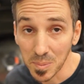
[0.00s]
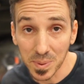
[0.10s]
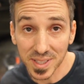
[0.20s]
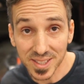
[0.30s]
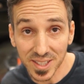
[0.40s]

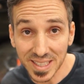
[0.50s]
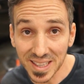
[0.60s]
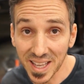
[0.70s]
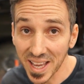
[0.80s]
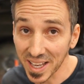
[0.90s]
But it's looking
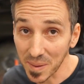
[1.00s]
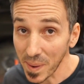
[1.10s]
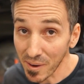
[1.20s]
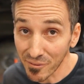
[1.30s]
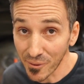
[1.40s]
like
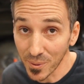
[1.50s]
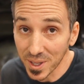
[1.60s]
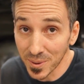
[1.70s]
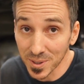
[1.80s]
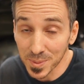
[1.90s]
about
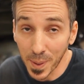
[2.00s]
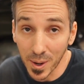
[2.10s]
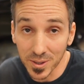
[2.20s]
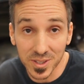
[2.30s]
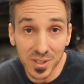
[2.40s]
40
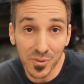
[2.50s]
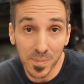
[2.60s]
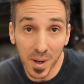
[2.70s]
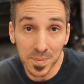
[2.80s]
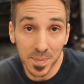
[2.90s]
horsepower just from
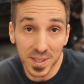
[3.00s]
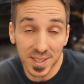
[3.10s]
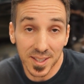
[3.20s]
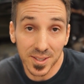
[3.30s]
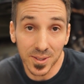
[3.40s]

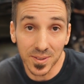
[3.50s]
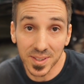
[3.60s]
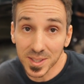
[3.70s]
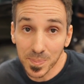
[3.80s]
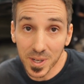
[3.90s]
optimizing the tune.
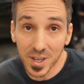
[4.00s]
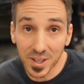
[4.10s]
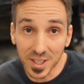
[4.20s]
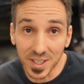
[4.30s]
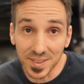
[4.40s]
That's pretty
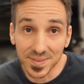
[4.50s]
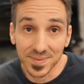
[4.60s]
darn good.